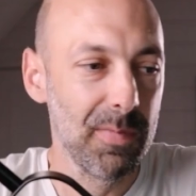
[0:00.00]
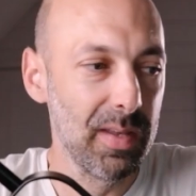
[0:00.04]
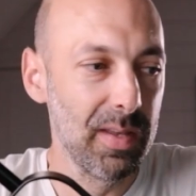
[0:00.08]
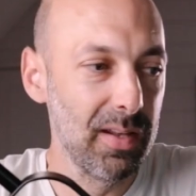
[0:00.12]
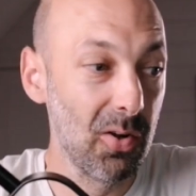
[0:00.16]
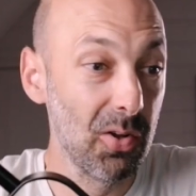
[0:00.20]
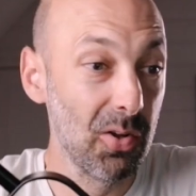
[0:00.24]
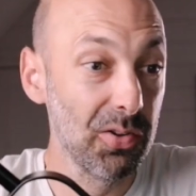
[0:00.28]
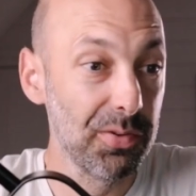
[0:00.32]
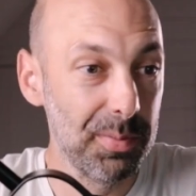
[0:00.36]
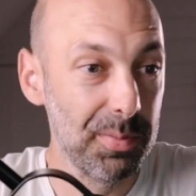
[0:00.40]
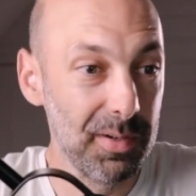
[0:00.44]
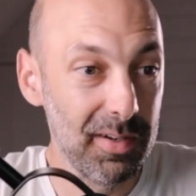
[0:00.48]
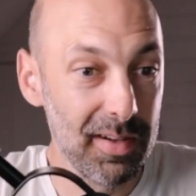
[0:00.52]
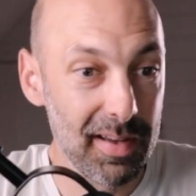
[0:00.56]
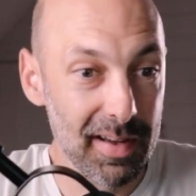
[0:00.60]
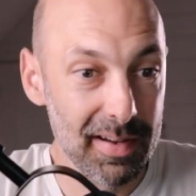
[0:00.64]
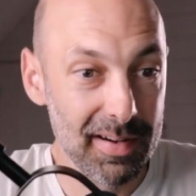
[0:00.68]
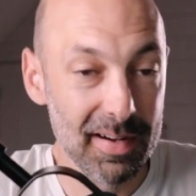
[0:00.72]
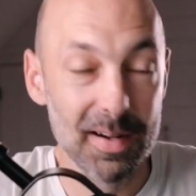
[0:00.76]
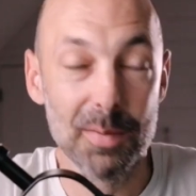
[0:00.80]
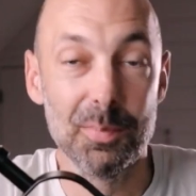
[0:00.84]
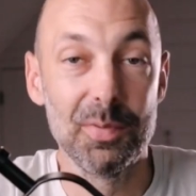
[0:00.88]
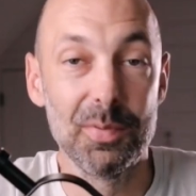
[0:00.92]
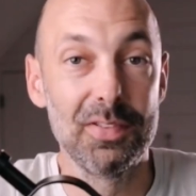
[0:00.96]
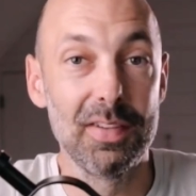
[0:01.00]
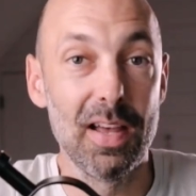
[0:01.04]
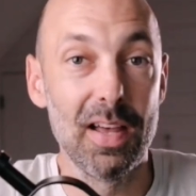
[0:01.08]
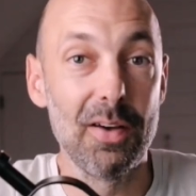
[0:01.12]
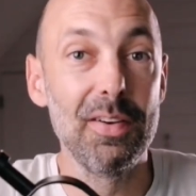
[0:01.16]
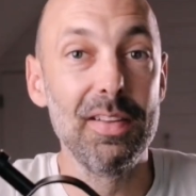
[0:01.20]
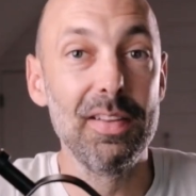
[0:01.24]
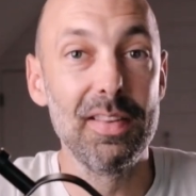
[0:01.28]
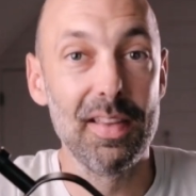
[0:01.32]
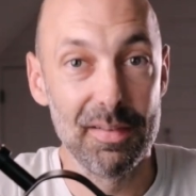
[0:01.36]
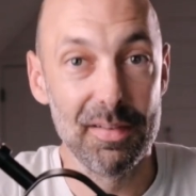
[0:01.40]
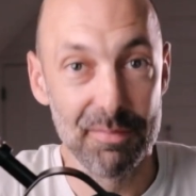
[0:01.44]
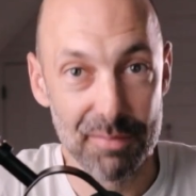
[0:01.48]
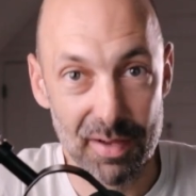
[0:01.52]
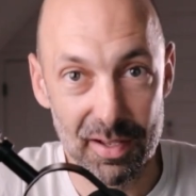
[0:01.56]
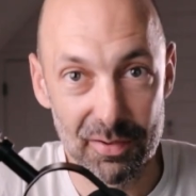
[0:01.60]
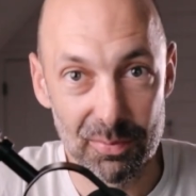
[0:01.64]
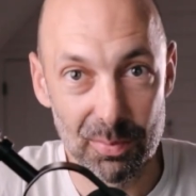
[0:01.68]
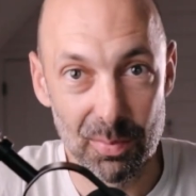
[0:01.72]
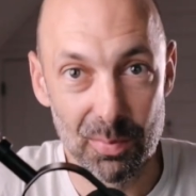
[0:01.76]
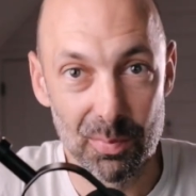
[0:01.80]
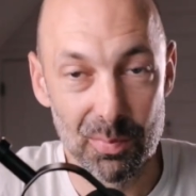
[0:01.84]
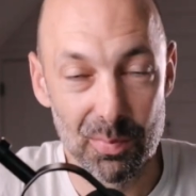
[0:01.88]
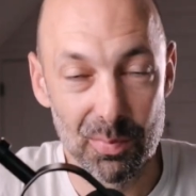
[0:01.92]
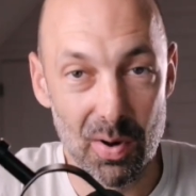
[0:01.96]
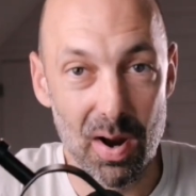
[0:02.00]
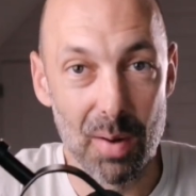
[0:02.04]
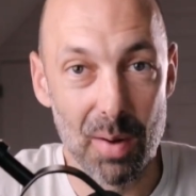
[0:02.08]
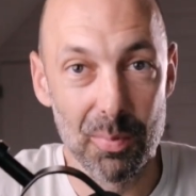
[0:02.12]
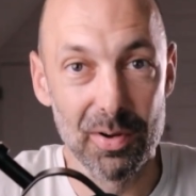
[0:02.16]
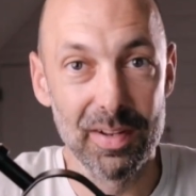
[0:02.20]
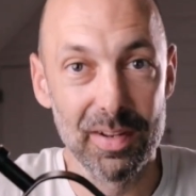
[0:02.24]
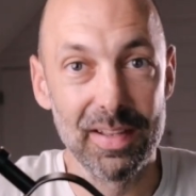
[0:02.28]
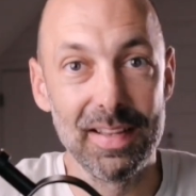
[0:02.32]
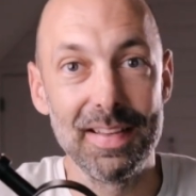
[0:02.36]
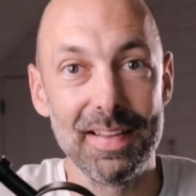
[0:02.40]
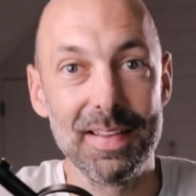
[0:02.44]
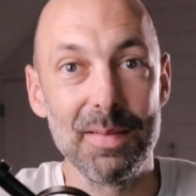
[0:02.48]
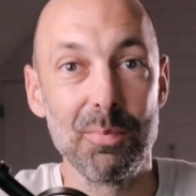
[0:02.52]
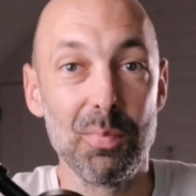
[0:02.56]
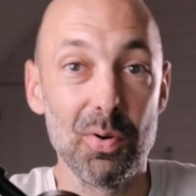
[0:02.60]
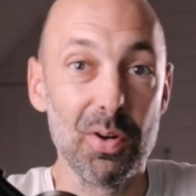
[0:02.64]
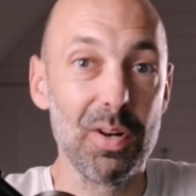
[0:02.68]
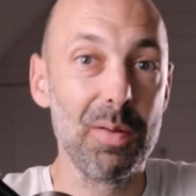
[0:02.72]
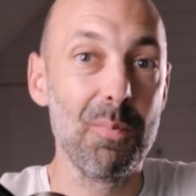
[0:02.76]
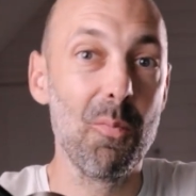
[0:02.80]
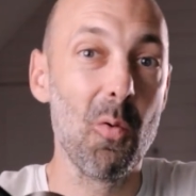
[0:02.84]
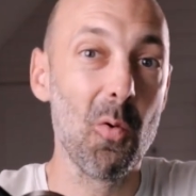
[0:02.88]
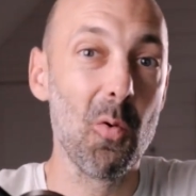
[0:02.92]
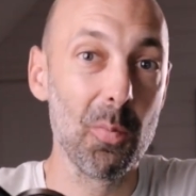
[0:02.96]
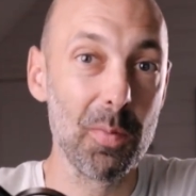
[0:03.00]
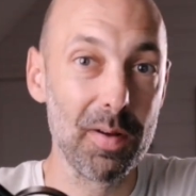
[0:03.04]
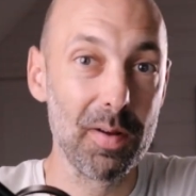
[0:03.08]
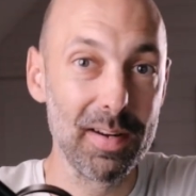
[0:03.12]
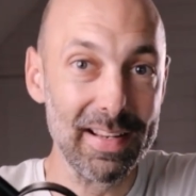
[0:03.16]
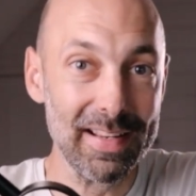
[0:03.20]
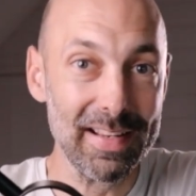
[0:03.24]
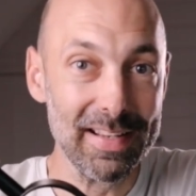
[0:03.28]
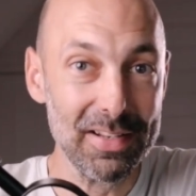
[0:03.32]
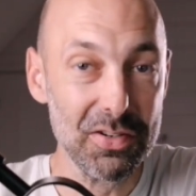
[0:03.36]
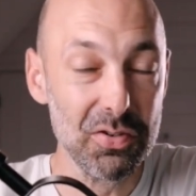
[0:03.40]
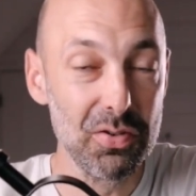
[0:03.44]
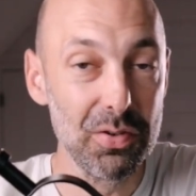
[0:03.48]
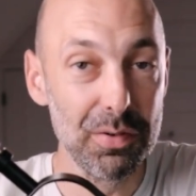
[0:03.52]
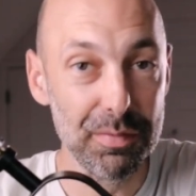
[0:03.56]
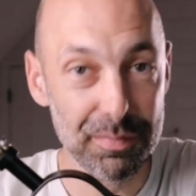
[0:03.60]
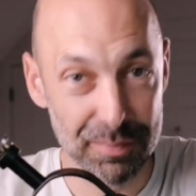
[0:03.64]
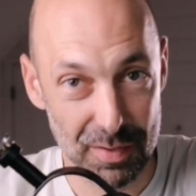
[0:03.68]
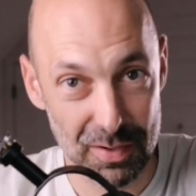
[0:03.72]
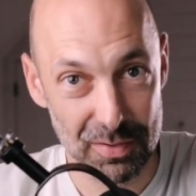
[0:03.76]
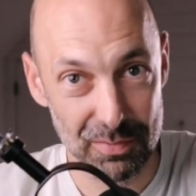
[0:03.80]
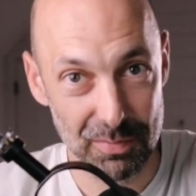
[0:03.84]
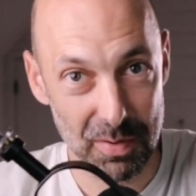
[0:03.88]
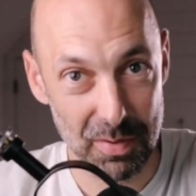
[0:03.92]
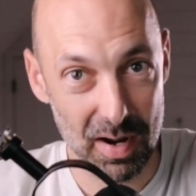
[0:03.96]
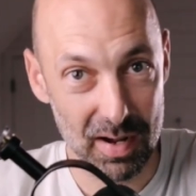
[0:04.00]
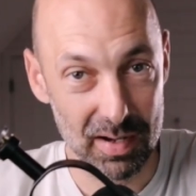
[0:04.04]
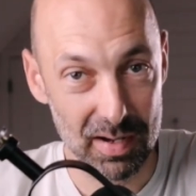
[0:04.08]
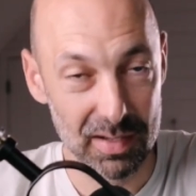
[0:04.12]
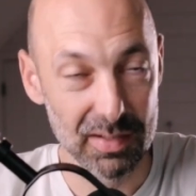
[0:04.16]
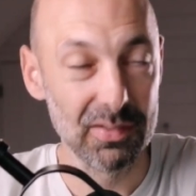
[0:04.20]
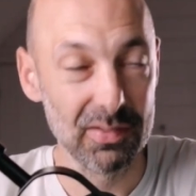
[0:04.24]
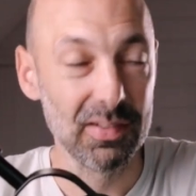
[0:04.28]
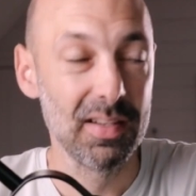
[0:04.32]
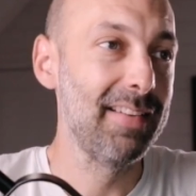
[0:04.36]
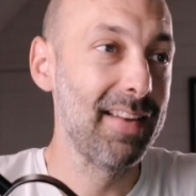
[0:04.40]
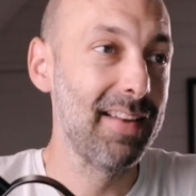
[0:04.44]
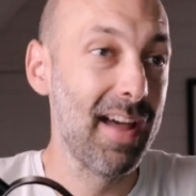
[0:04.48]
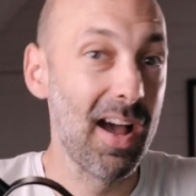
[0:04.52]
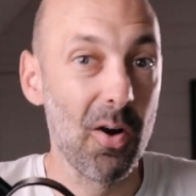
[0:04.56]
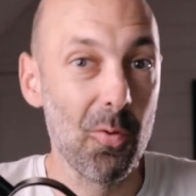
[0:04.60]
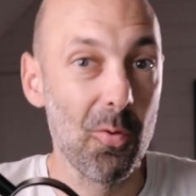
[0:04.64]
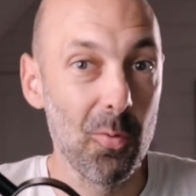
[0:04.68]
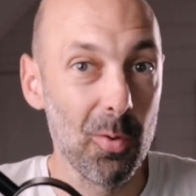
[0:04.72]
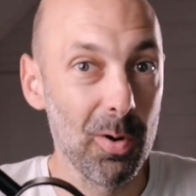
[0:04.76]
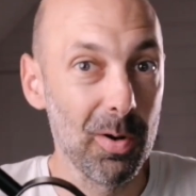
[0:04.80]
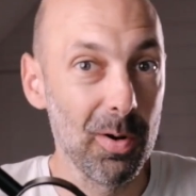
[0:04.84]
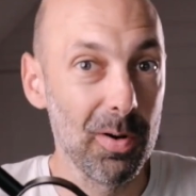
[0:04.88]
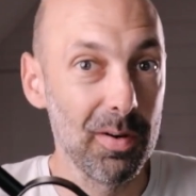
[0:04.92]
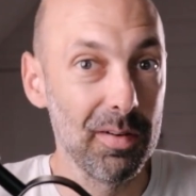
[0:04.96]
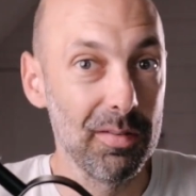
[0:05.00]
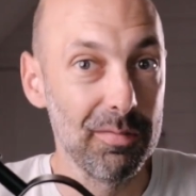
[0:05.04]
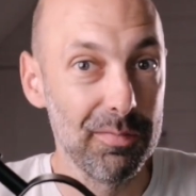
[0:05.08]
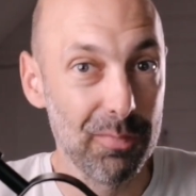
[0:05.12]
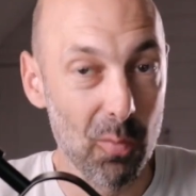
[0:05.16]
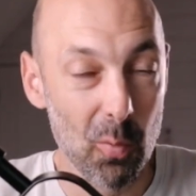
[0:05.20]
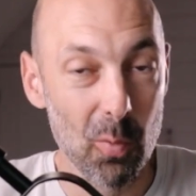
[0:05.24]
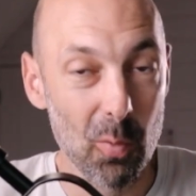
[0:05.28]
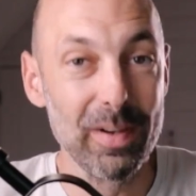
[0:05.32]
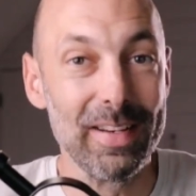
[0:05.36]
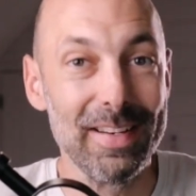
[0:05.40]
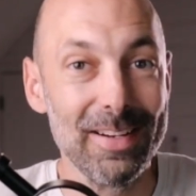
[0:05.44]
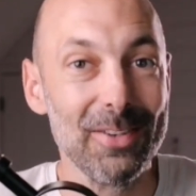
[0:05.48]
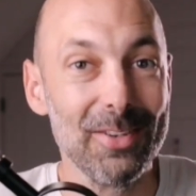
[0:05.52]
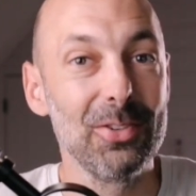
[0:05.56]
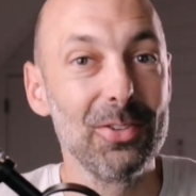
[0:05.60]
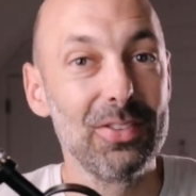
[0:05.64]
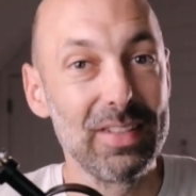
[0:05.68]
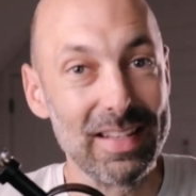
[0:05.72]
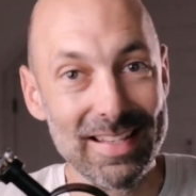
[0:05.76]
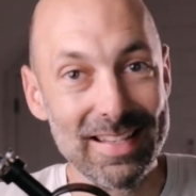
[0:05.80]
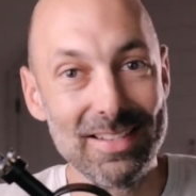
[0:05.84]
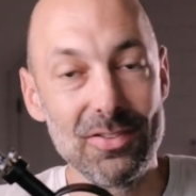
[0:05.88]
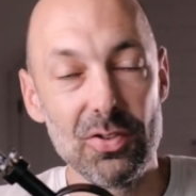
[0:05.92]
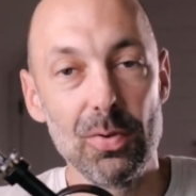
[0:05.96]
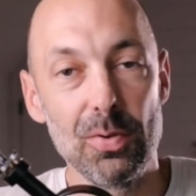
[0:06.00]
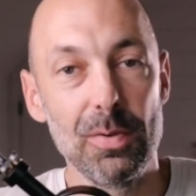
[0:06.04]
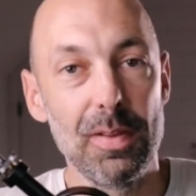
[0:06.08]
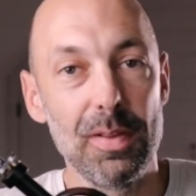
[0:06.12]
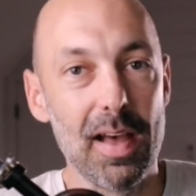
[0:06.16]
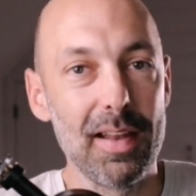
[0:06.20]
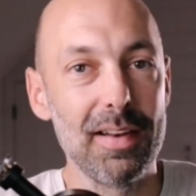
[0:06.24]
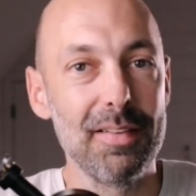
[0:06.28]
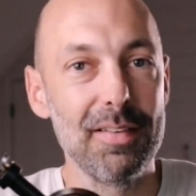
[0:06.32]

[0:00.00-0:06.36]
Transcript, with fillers: and ultimately ended up selling that investment property and then putting more money into Fundrise. Now we're four years into that